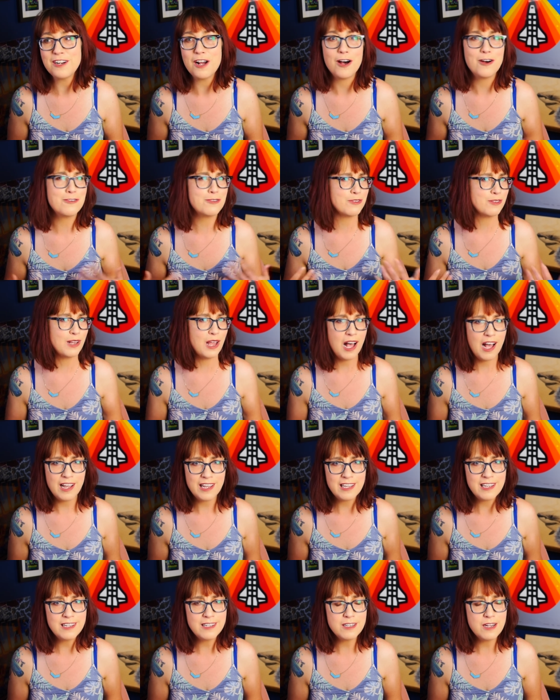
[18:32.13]
of
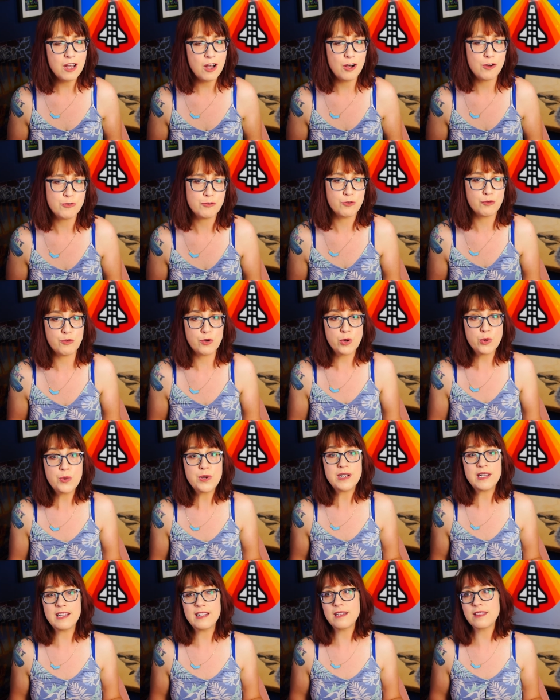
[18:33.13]
lying, of
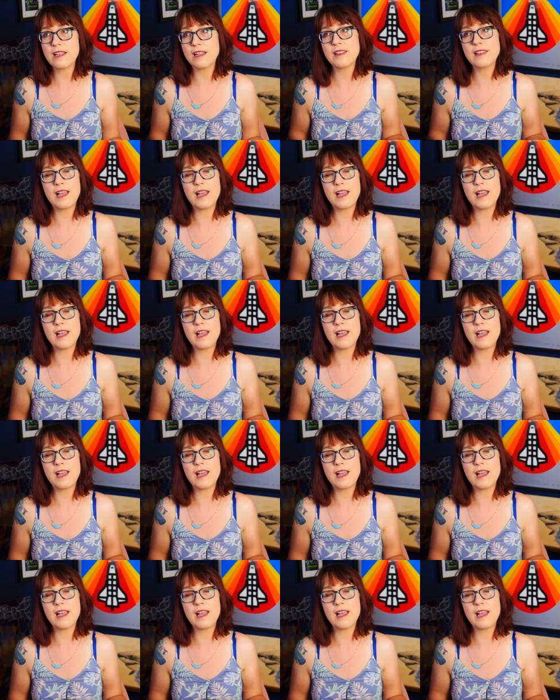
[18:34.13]
ruining the